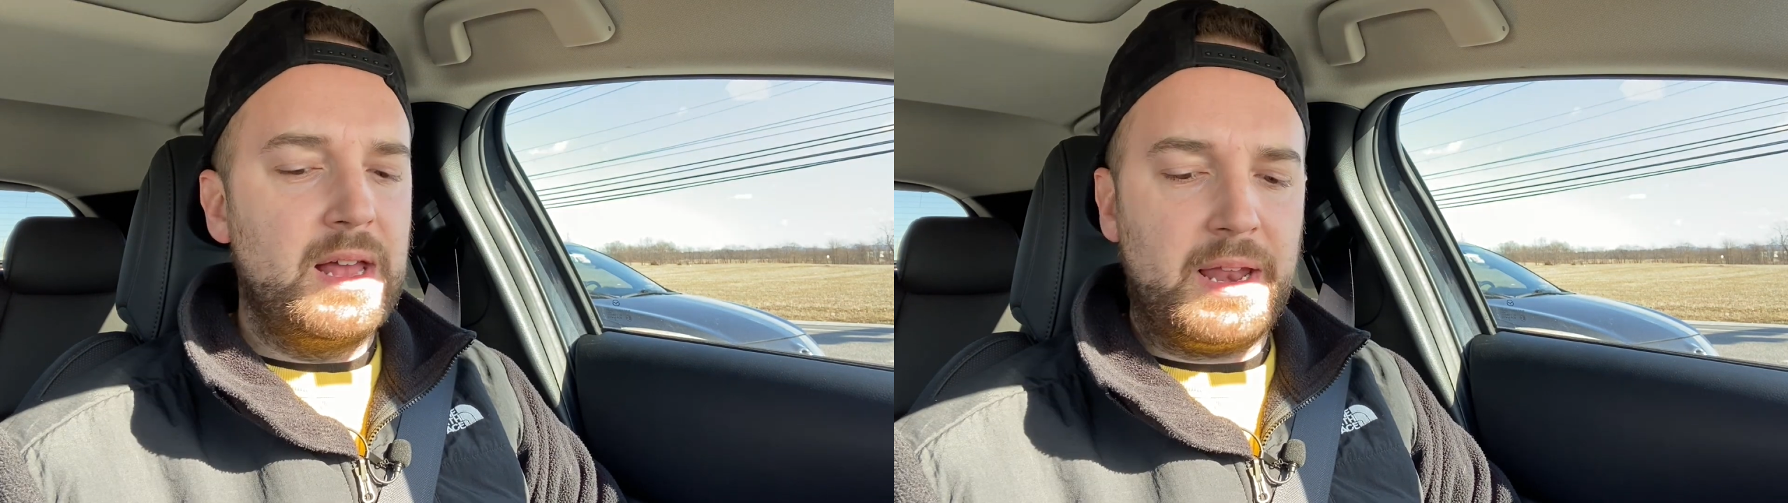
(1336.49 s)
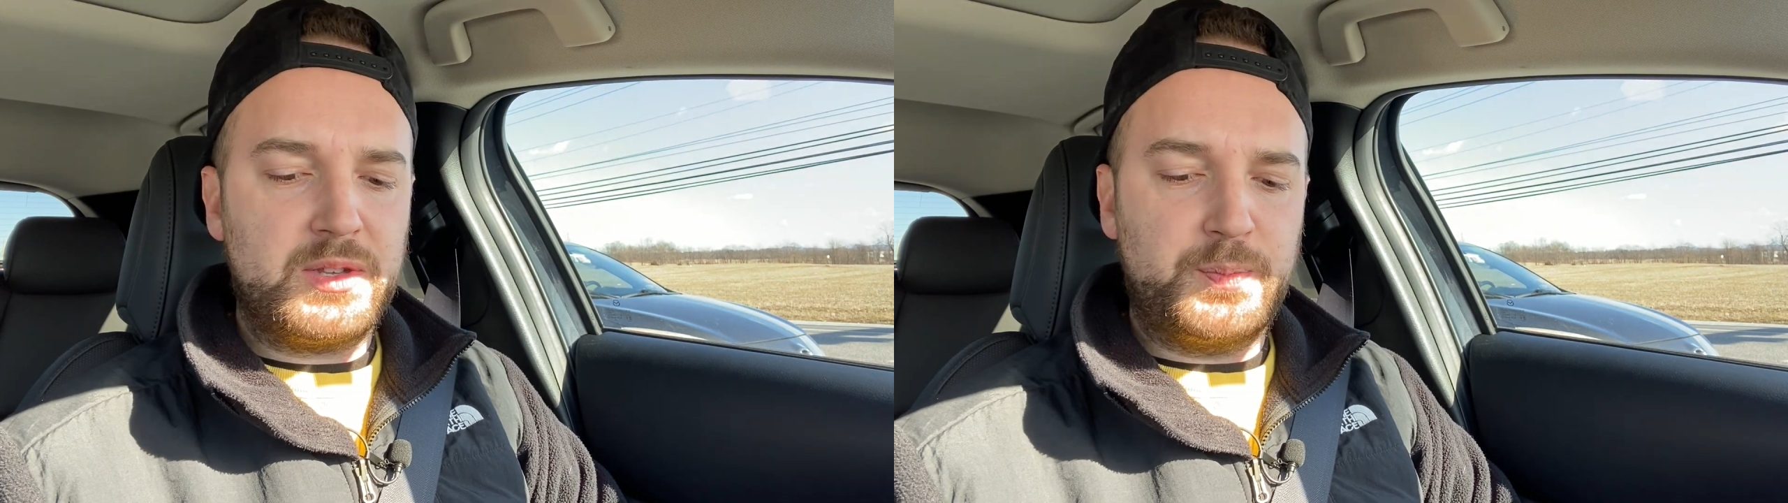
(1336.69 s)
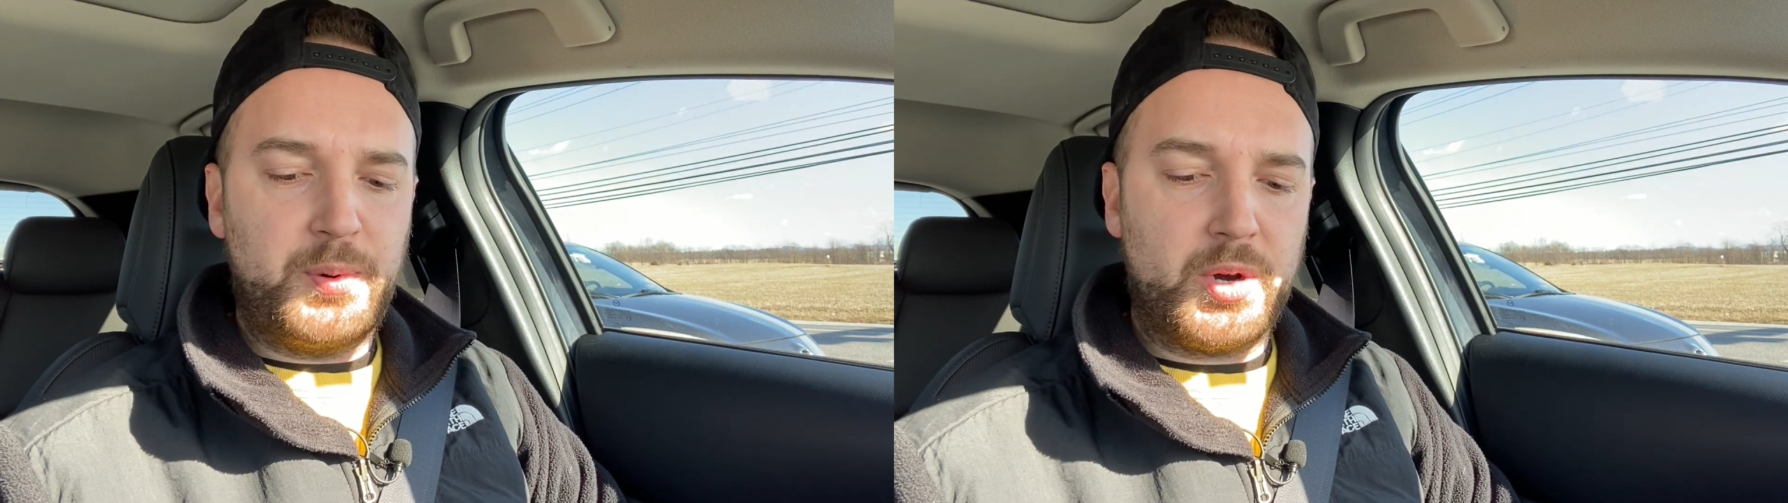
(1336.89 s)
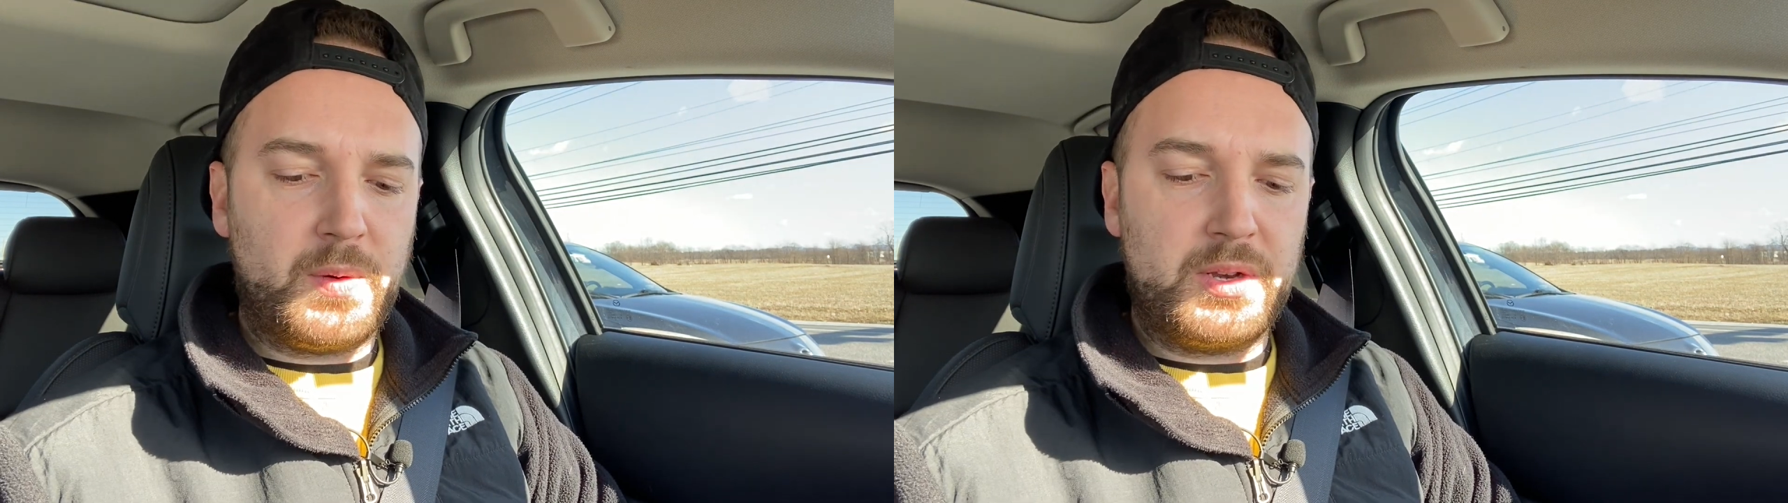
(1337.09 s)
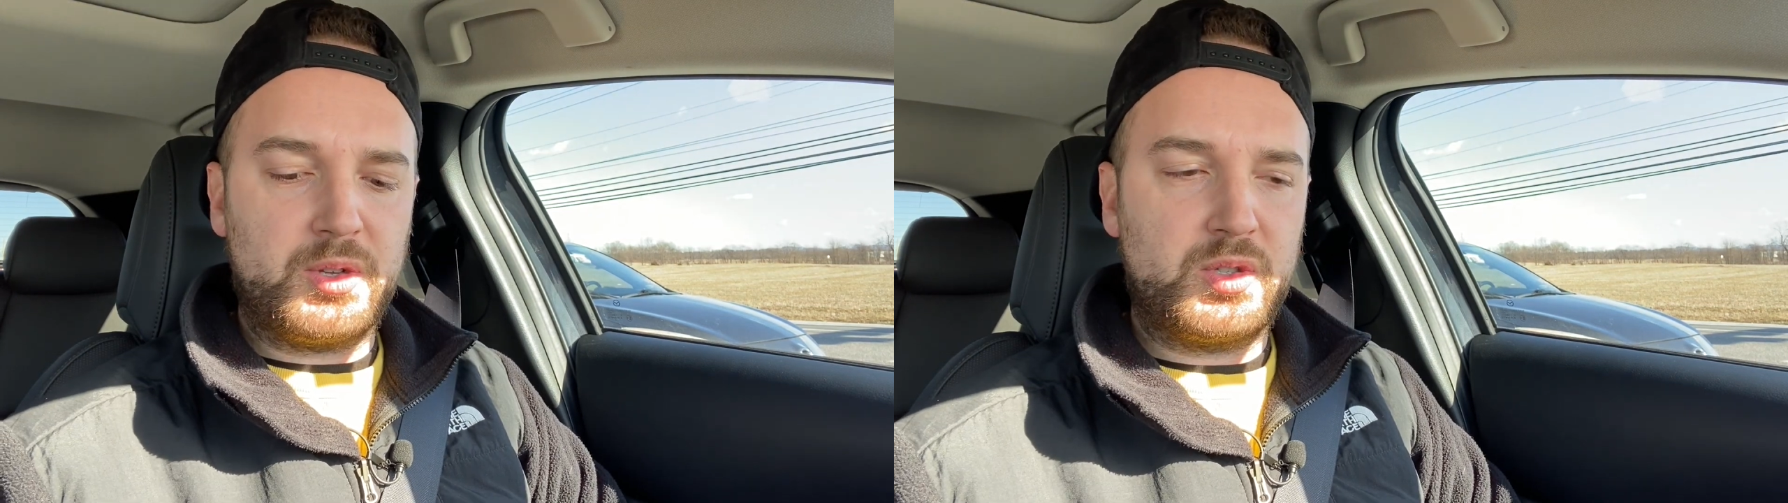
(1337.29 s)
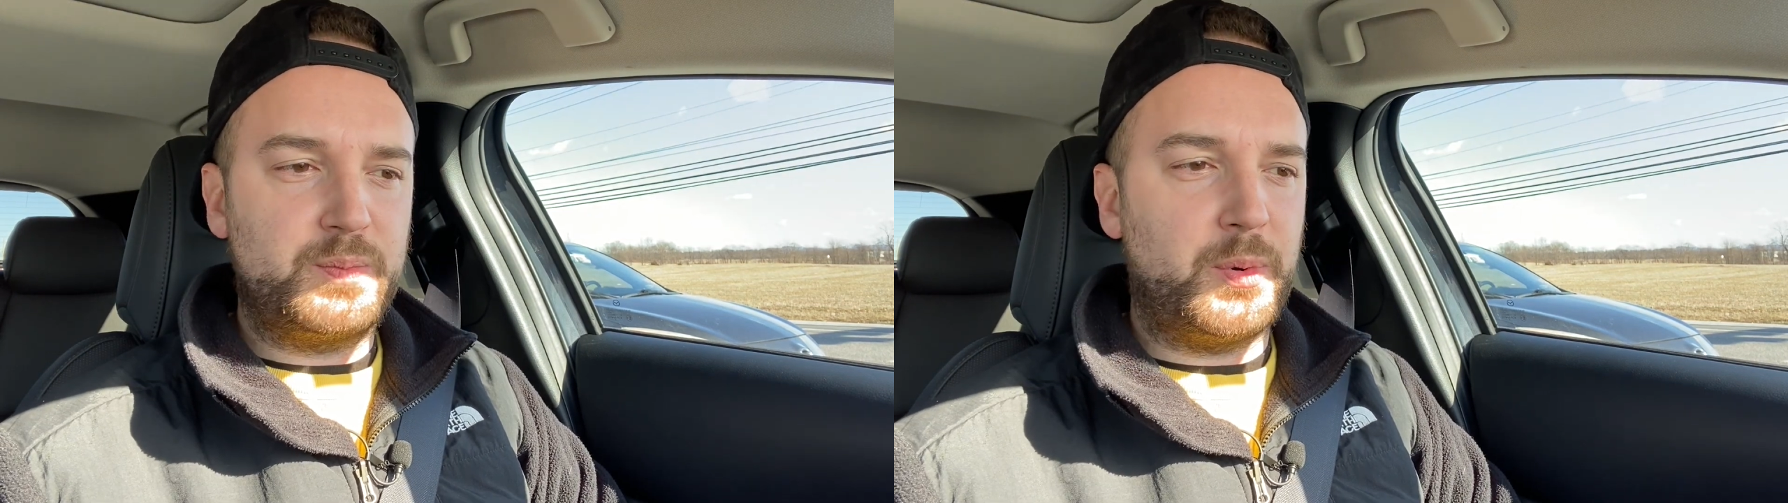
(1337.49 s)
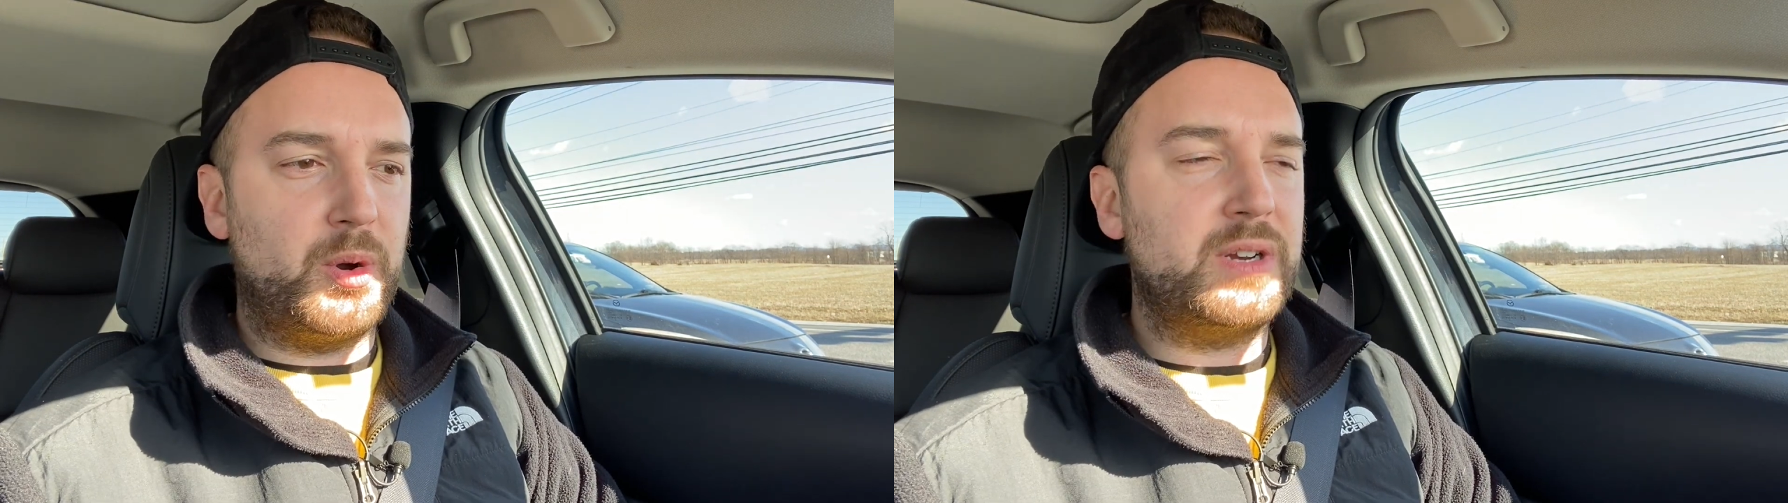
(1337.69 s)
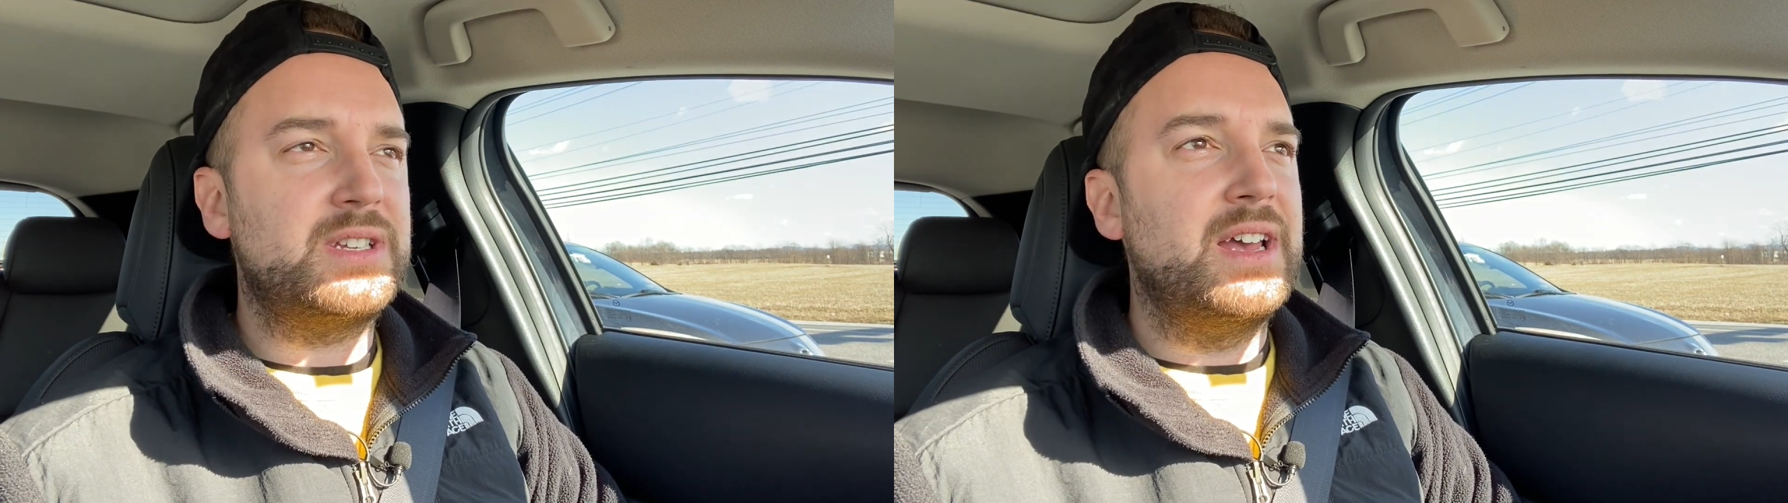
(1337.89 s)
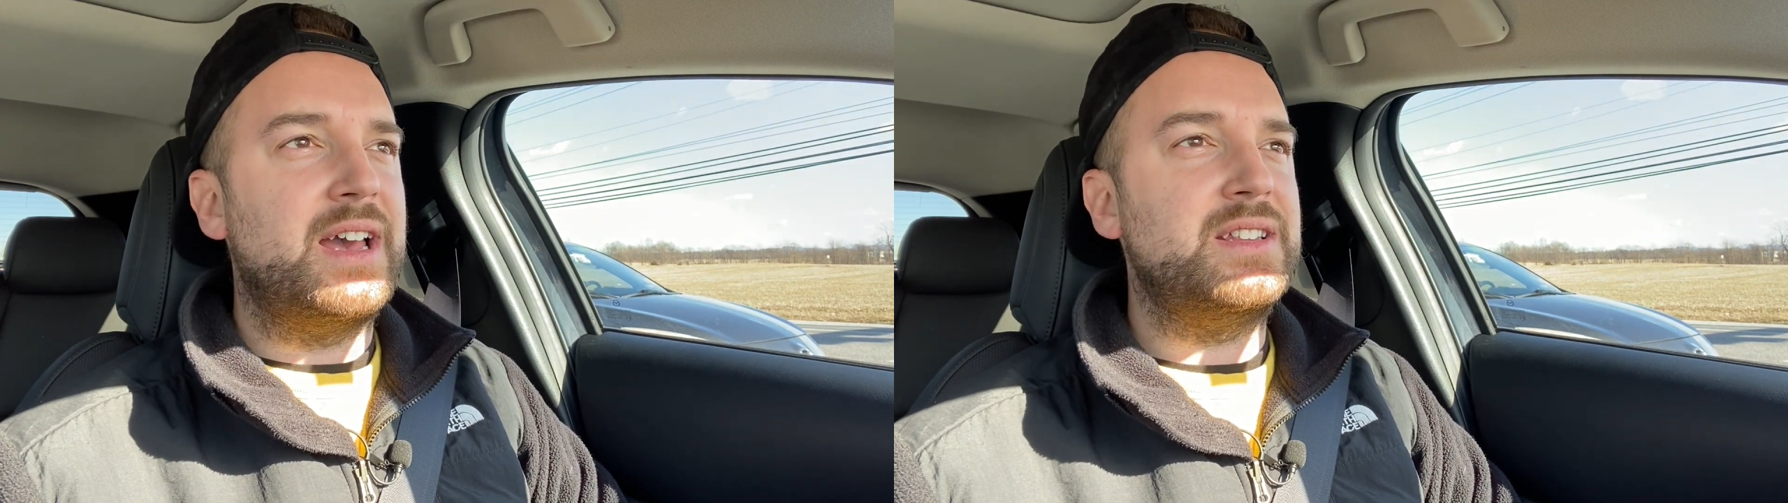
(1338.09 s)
Let's put her into sport